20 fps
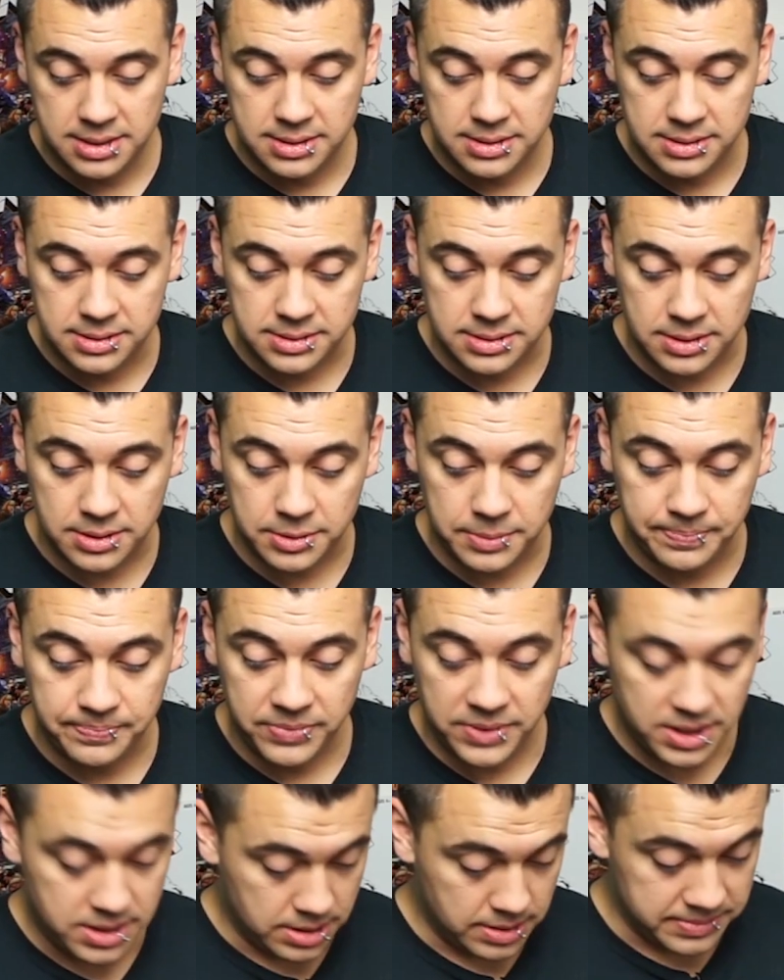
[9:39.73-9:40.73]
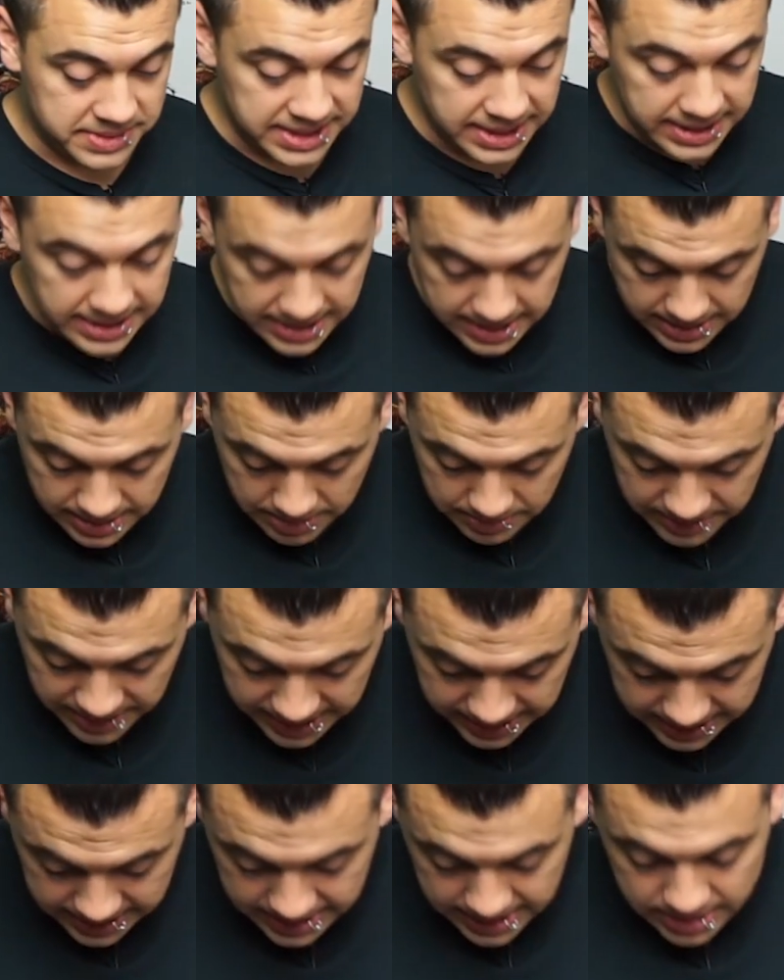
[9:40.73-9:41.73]
So I'm digging it. I'm
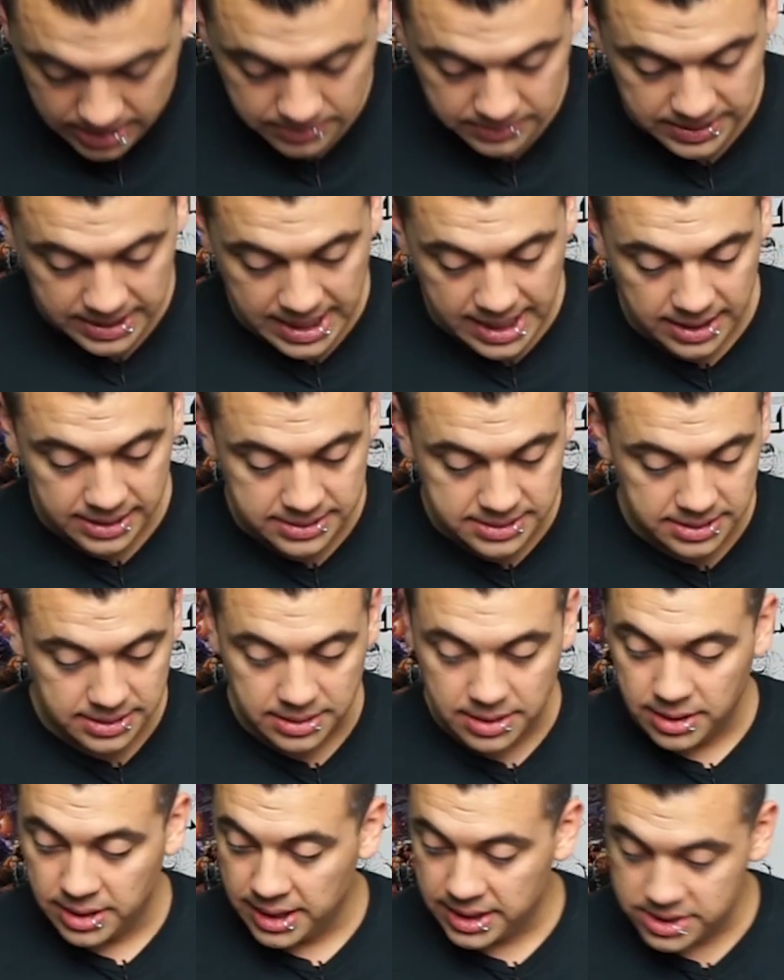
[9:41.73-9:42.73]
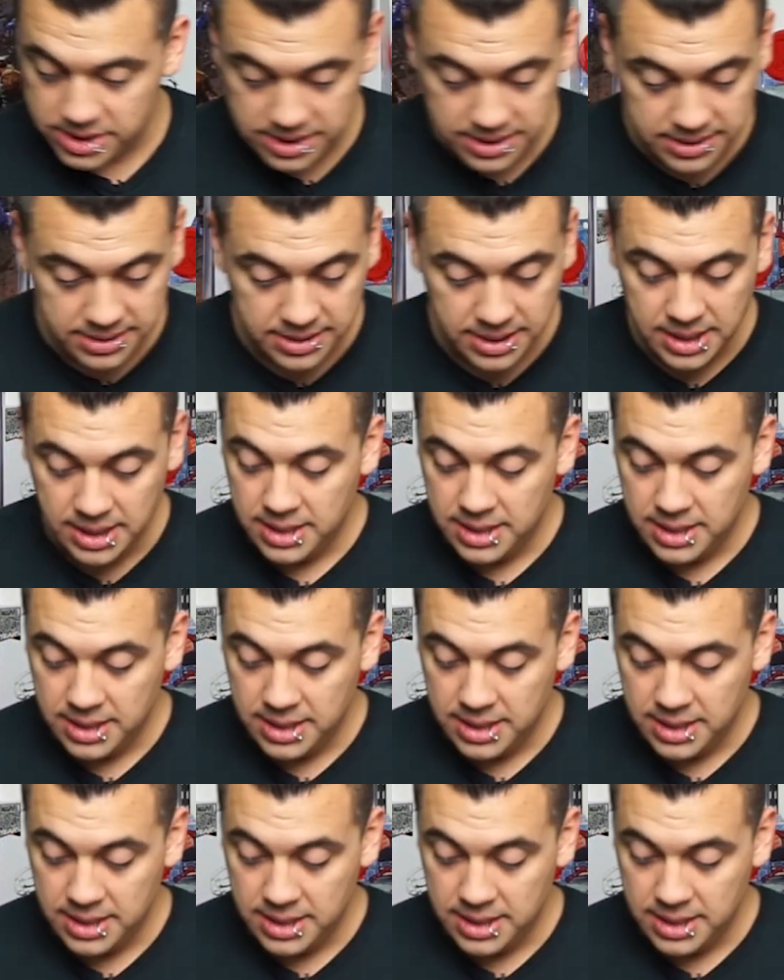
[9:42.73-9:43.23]
liking it. I'm going to add it to the collection.